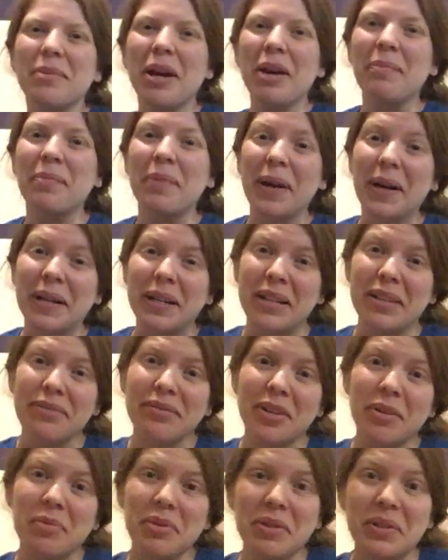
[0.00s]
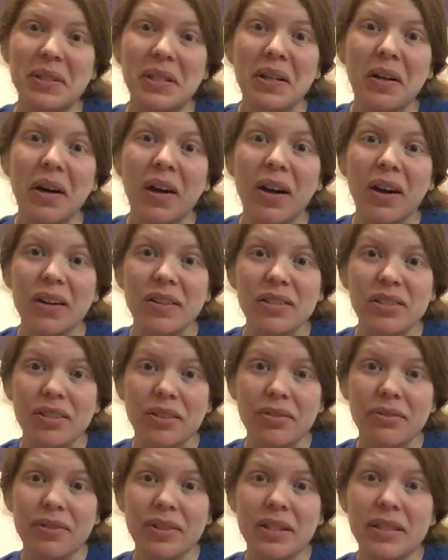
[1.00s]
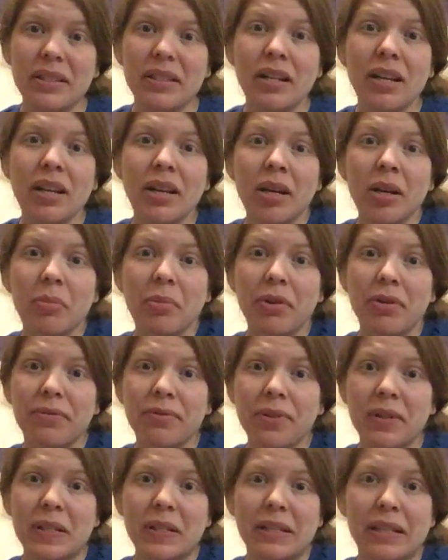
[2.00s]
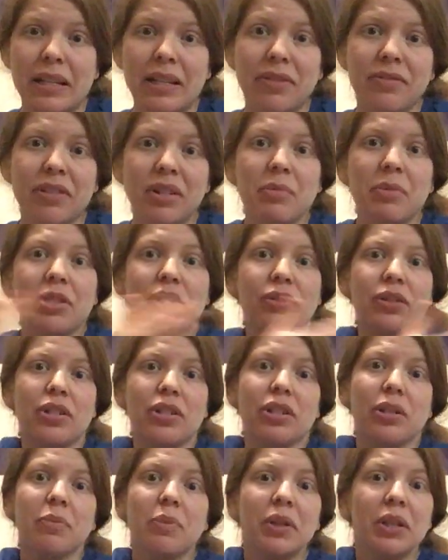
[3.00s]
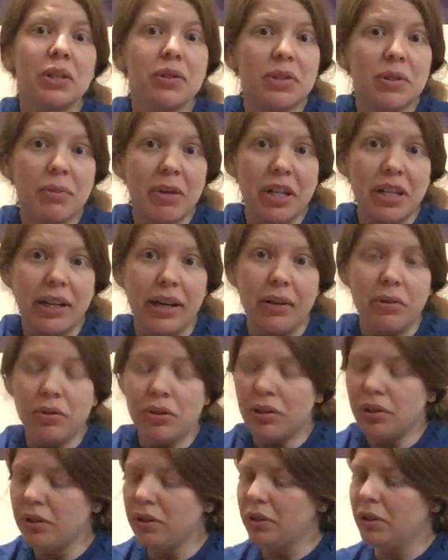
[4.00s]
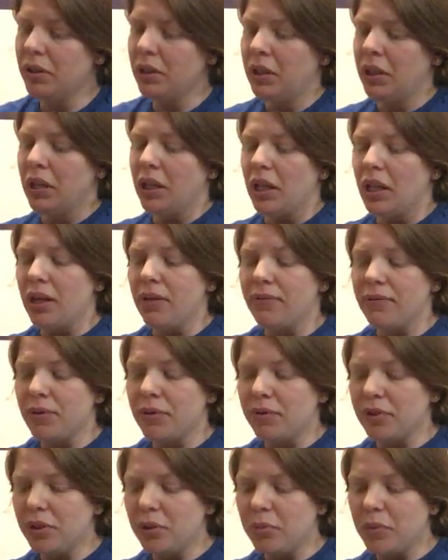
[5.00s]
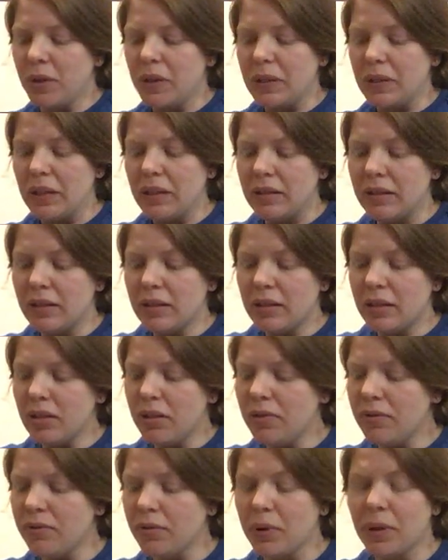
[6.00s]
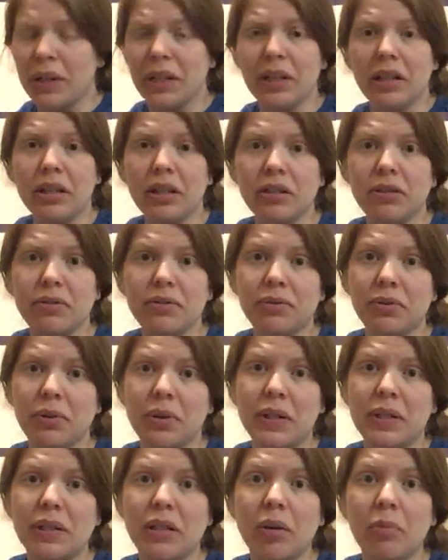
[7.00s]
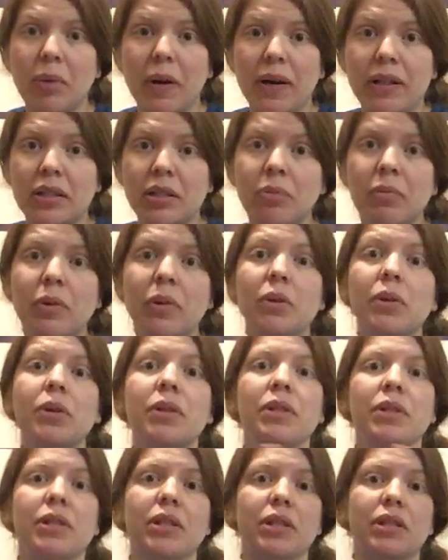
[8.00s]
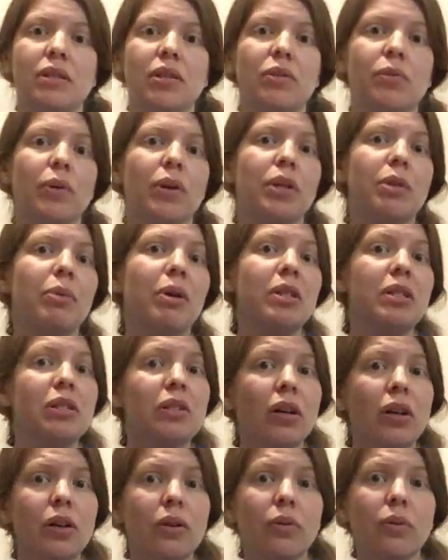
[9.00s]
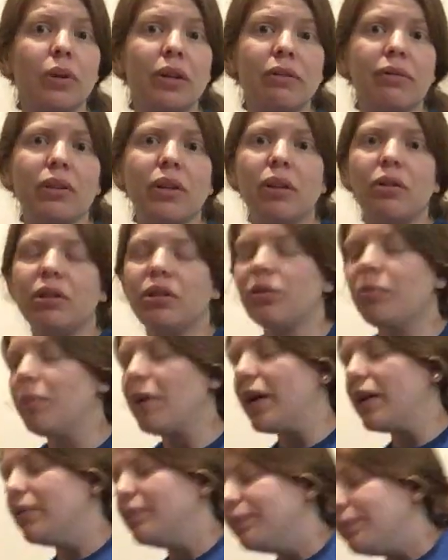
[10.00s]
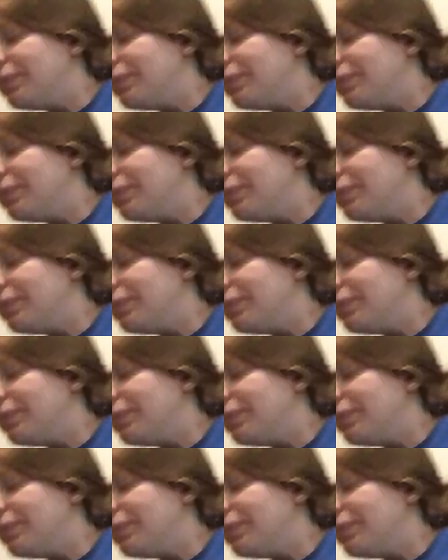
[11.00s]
my buck if I'm using a hard surface, but for the sake of demonstration, I'm going to use my couch. If you're a little more sensitive or getting on the floor is not possible, this is where you might start, or even on your bed.